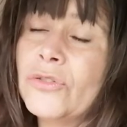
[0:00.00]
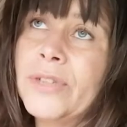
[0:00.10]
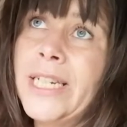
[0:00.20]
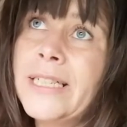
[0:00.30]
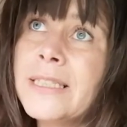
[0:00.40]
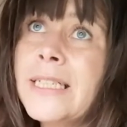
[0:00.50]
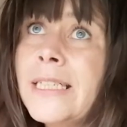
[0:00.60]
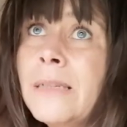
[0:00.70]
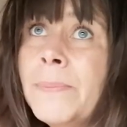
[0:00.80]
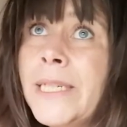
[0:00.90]
bit, and
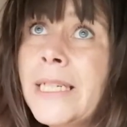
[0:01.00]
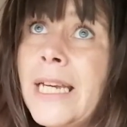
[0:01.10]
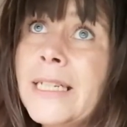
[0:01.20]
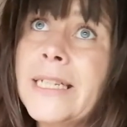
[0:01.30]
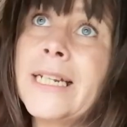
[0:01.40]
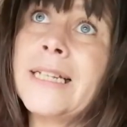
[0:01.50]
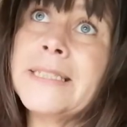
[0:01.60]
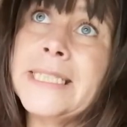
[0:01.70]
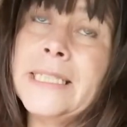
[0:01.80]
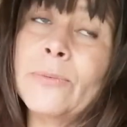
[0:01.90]
then I'll see what
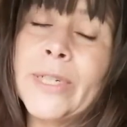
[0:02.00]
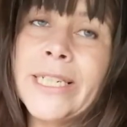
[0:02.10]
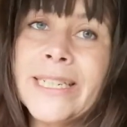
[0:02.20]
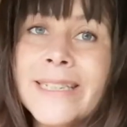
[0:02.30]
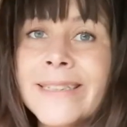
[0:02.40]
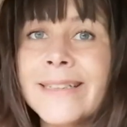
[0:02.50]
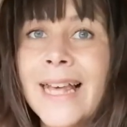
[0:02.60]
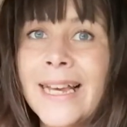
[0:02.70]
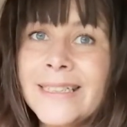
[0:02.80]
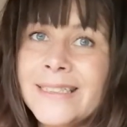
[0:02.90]
else I decide
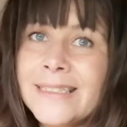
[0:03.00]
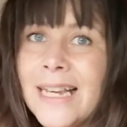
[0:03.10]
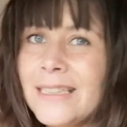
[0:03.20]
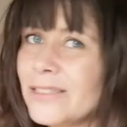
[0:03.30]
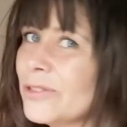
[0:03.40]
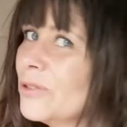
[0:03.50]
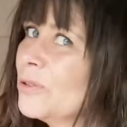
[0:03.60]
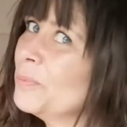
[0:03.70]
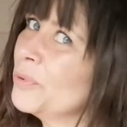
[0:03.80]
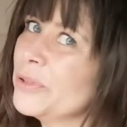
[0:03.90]
to put
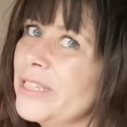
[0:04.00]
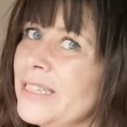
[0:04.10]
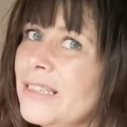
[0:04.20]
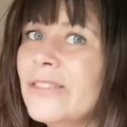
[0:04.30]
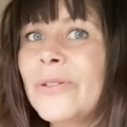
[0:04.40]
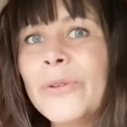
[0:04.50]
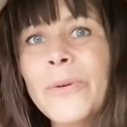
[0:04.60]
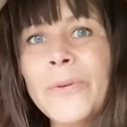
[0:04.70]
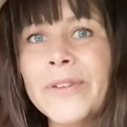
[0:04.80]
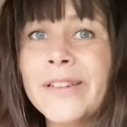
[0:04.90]
into this vlog
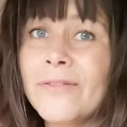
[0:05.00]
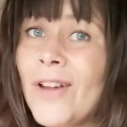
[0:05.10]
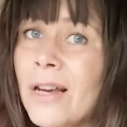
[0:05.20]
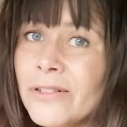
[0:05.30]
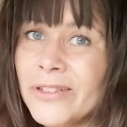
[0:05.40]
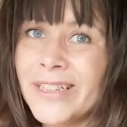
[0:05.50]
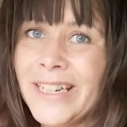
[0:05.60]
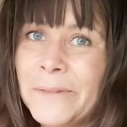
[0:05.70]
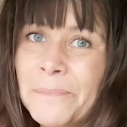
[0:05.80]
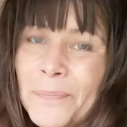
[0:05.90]
today. So
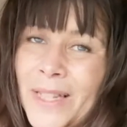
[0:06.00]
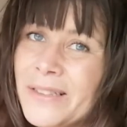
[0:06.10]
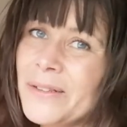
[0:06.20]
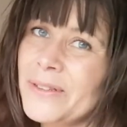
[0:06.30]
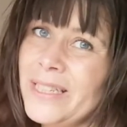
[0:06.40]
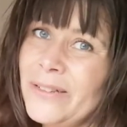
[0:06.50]
see you guys later.